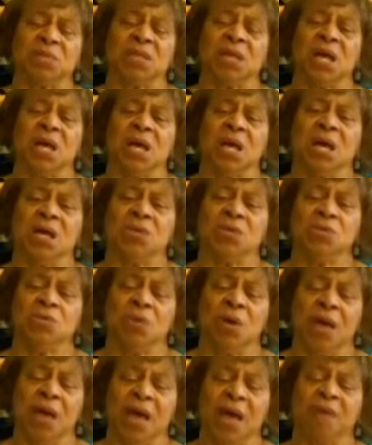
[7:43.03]
But
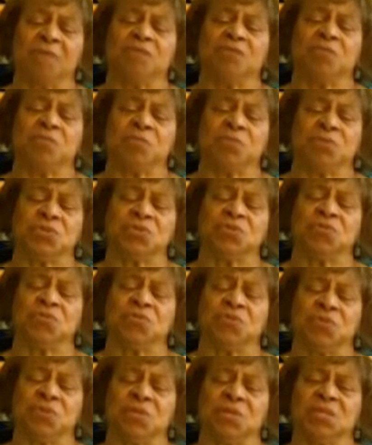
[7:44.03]
you have to put your
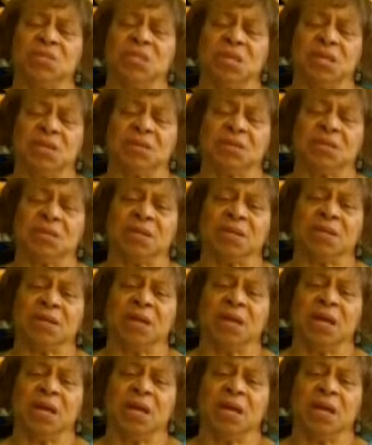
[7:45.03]
voice out there.